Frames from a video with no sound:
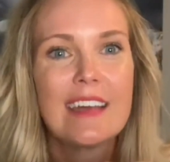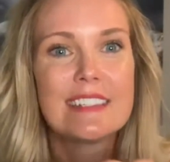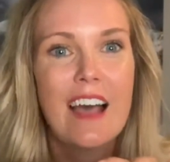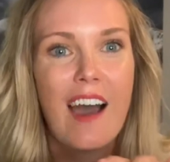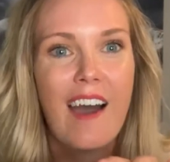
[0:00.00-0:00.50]

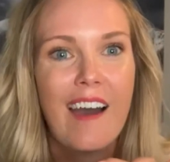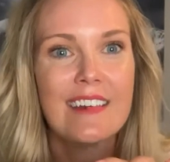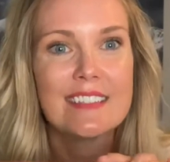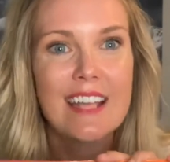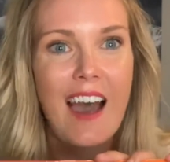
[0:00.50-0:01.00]

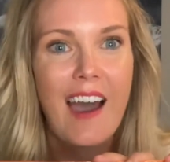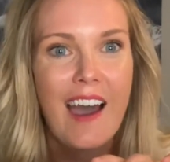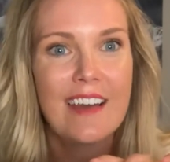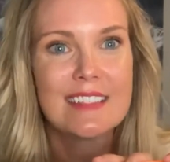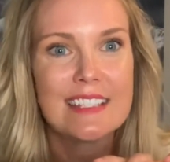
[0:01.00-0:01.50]
Ta,
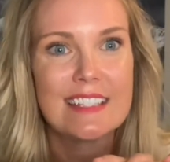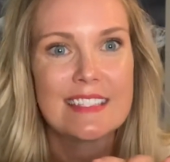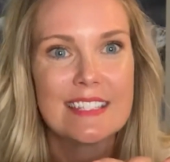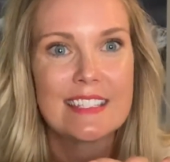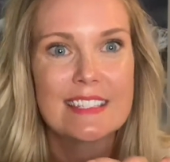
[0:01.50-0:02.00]
ta, ti,
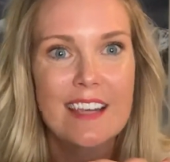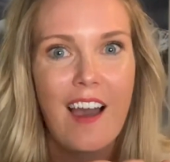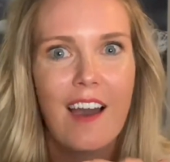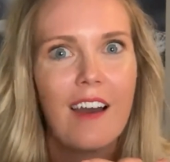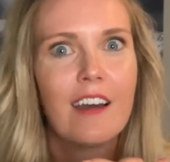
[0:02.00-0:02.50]
ti,
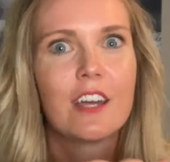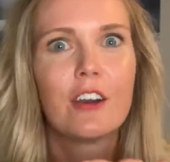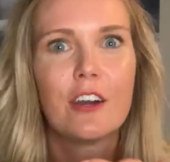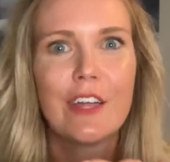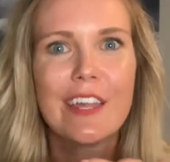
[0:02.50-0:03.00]
ta.
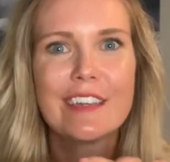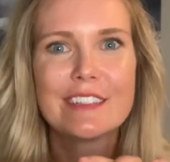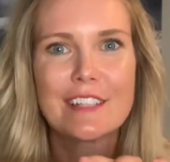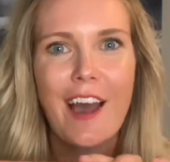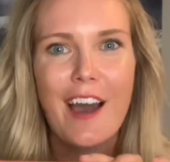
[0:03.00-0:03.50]
Good
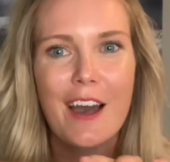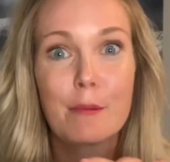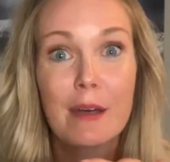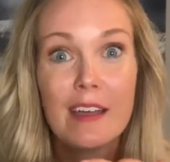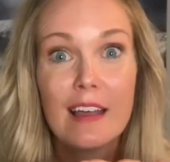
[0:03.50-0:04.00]
job.
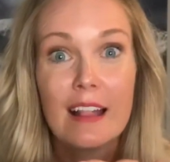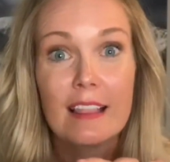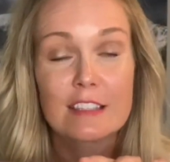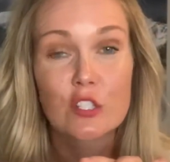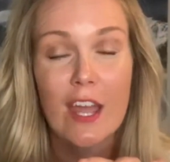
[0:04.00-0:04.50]

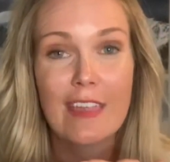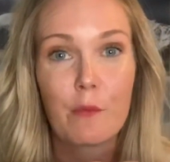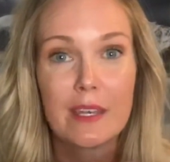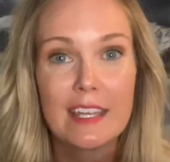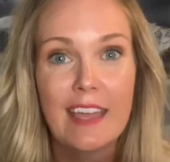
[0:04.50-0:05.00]
Let's try that
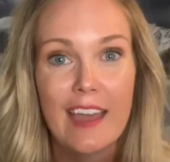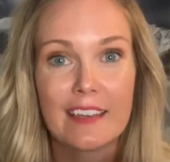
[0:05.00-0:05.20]
one again.